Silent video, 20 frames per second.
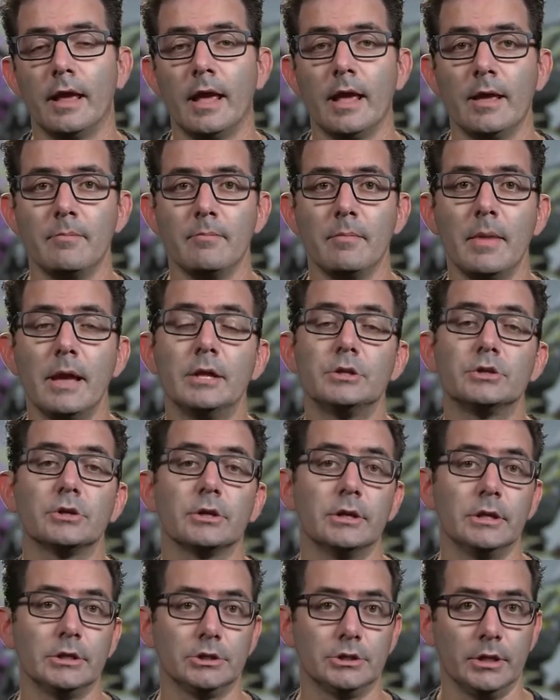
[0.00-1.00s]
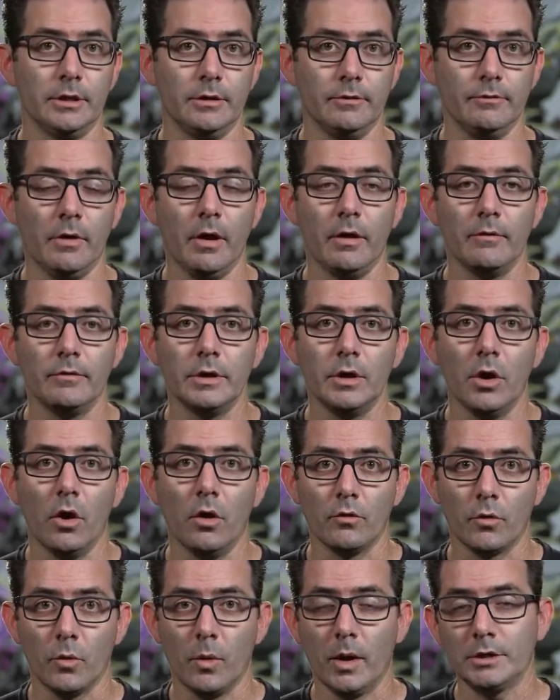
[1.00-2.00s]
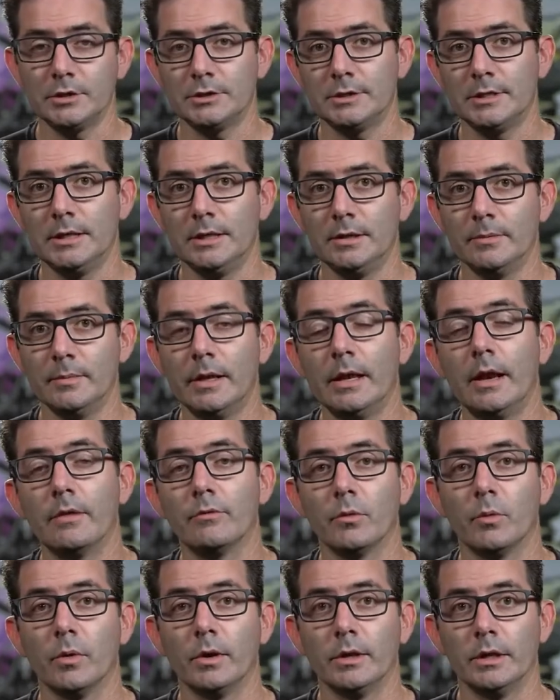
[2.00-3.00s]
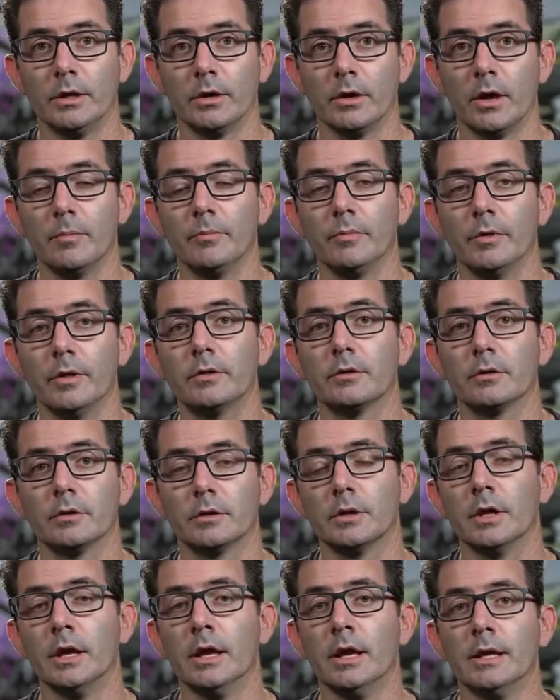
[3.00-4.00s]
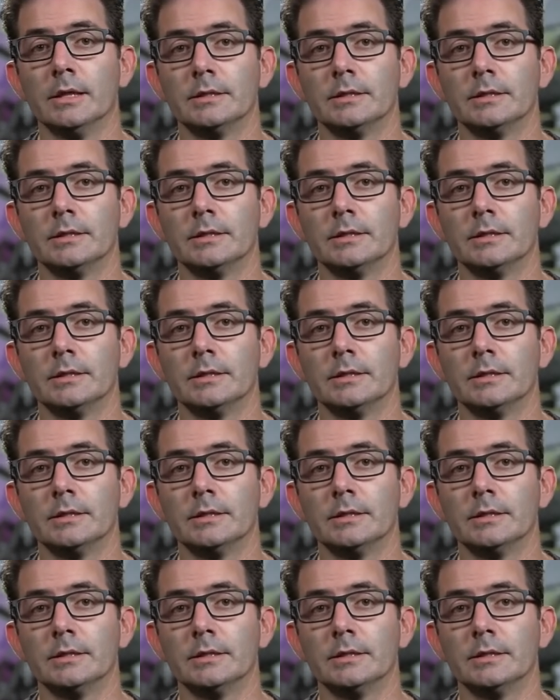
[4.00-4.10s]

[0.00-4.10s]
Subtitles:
a major initiative of the Overwatch team and everyone here at Blizzard